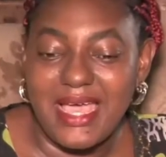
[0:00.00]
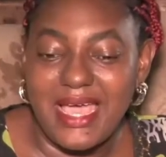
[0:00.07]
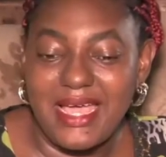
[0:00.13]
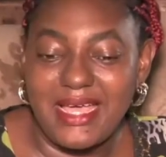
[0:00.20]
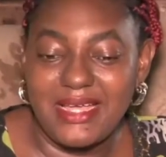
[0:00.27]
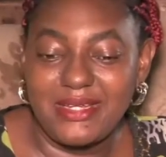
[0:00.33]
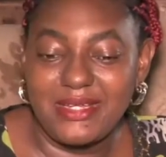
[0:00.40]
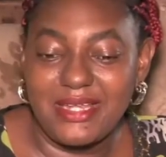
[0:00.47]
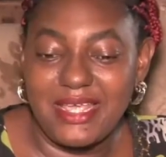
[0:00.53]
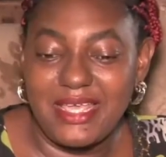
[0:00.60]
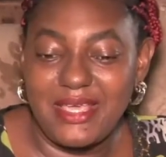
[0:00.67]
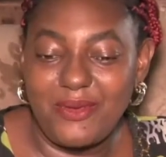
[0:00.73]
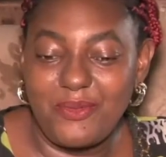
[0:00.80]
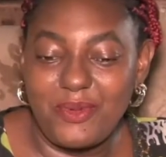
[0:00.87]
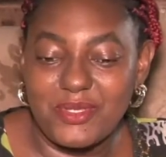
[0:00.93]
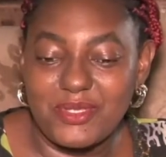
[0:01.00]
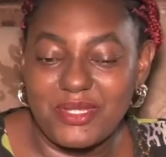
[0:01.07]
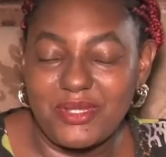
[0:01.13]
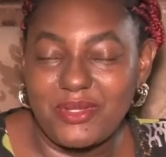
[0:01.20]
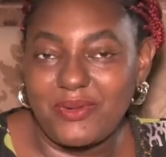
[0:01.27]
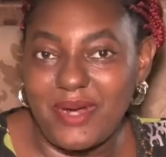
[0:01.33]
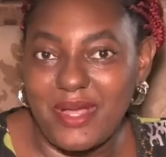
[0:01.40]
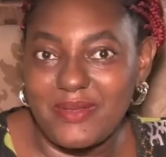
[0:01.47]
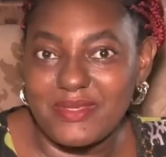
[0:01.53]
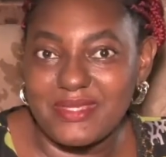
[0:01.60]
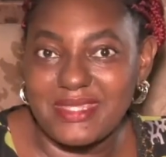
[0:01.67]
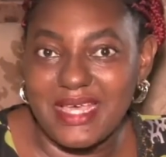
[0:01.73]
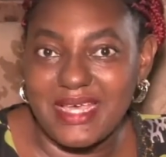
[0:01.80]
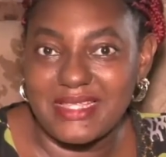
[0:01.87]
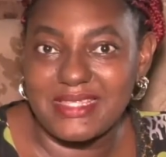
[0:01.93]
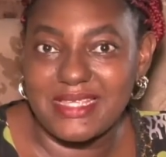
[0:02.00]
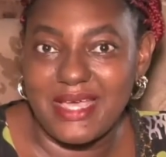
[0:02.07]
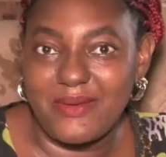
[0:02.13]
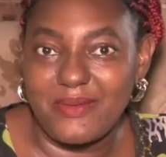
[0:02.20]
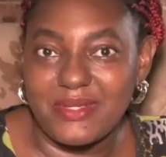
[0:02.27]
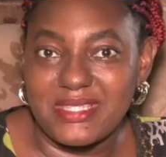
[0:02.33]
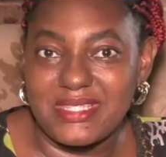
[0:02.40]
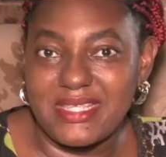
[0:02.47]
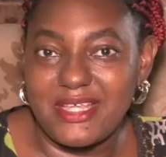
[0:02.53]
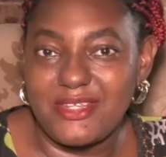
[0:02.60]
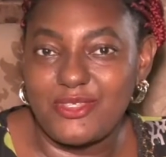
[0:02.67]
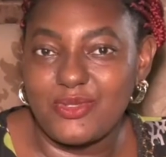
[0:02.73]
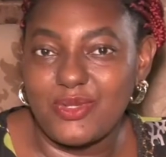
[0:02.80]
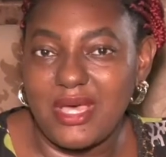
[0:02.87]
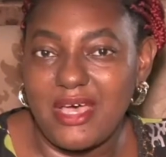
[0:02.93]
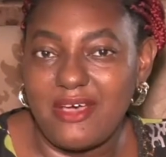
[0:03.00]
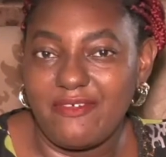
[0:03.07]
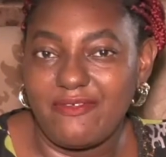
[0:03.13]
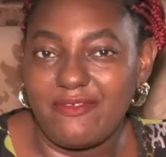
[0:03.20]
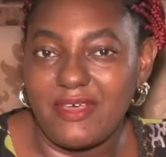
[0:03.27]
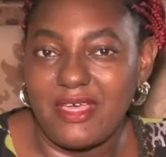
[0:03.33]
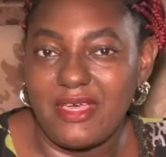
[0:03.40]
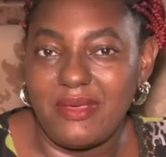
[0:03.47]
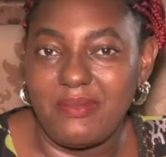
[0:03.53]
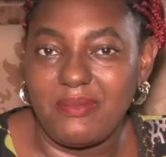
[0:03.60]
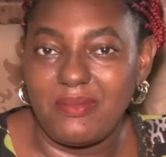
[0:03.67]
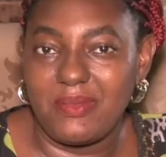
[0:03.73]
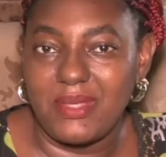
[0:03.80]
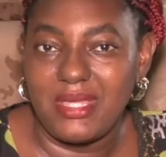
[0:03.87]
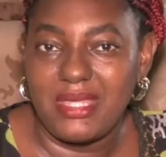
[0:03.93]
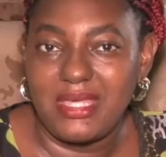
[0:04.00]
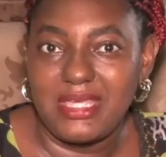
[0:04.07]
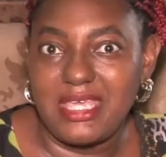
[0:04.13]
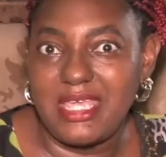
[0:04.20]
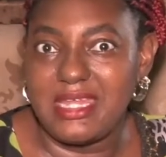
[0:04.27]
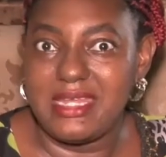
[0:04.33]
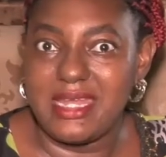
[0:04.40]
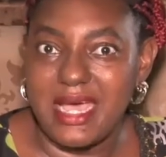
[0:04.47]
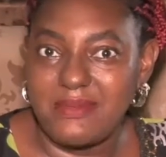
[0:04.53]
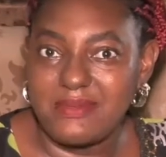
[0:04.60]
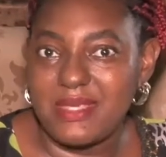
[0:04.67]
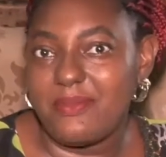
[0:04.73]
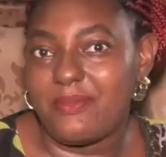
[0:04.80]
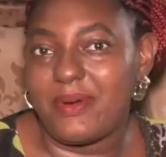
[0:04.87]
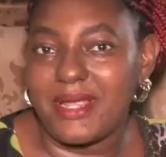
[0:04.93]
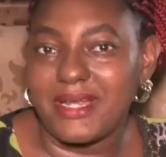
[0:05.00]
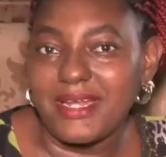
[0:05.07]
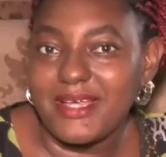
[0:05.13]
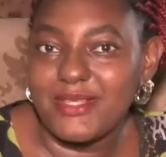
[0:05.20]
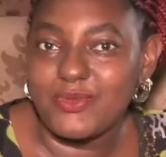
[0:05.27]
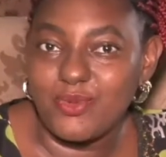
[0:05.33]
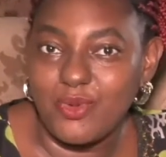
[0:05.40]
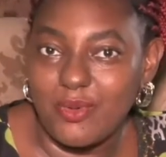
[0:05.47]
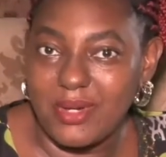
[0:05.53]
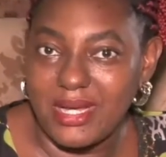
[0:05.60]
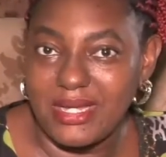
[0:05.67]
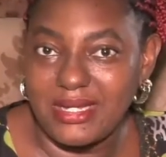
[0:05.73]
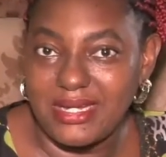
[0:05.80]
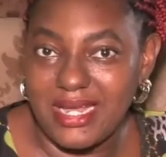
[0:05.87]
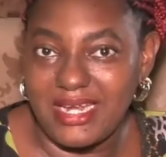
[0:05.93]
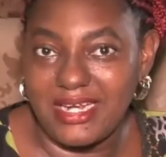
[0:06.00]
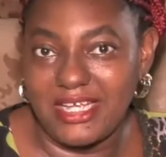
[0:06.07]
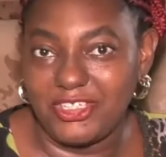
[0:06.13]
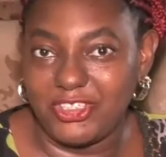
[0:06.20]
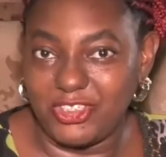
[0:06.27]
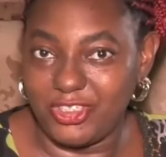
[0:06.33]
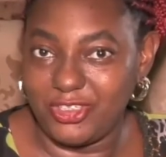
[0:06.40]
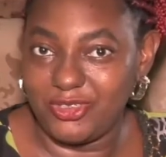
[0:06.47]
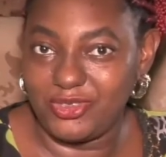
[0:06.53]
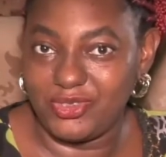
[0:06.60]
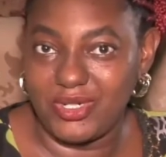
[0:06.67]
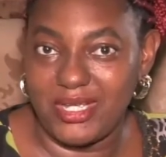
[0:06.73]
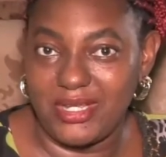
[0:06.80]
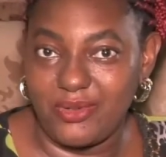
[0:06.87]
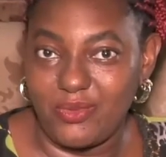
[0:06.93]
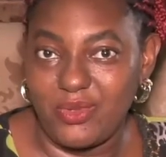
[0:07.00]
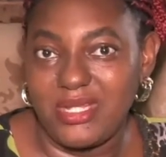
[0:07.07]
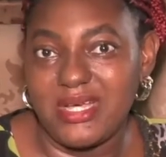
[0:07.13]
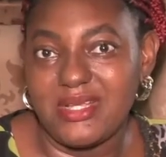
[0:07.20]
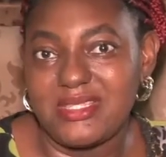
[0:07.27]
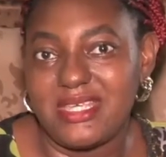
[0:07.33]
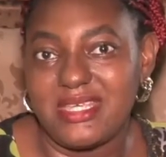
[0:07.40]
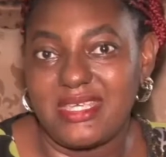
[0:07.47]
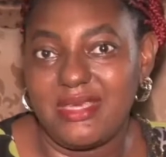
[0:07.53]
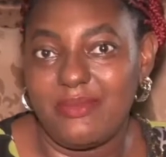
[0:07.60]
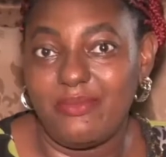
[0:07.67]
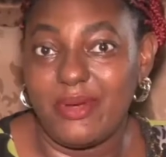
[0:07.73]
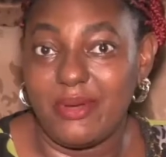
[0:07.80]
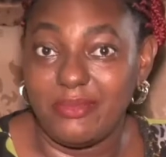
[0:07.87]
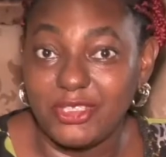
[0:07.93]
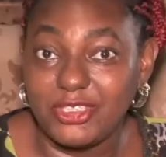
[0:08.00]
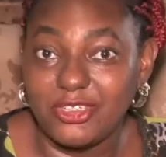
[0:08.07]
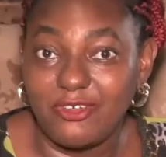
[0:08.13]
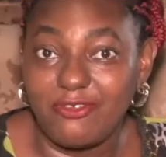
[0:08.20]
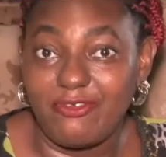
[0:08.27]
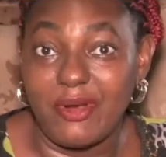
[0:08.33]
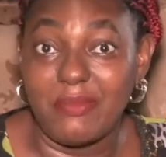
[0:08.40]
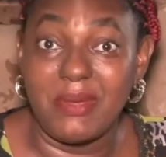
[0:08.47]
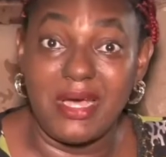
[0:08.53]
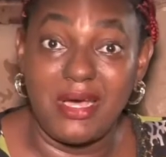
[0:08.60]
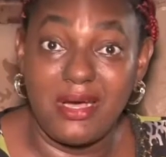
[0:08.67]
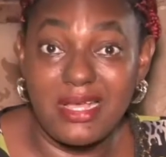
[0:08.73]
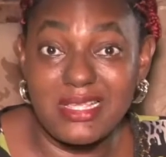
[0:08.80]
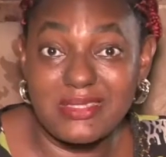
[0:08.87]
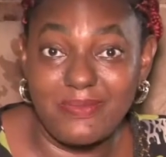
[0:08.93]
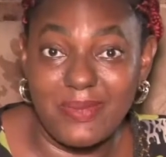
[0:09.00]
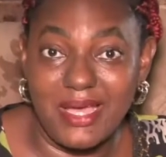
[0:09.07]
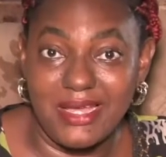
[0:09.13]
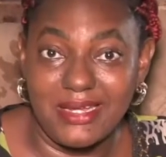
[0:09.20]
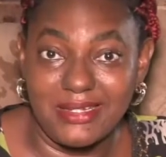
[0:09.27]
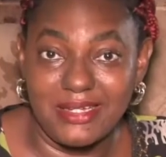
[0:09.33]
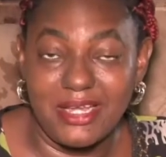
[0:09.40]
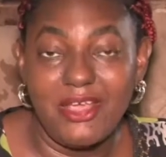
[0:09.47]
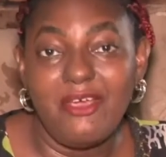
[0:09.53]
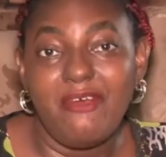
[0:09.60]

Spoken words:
And it was on the grounds that I was said to have kidnapped a pregnant woman and her children without taking permission from her husband.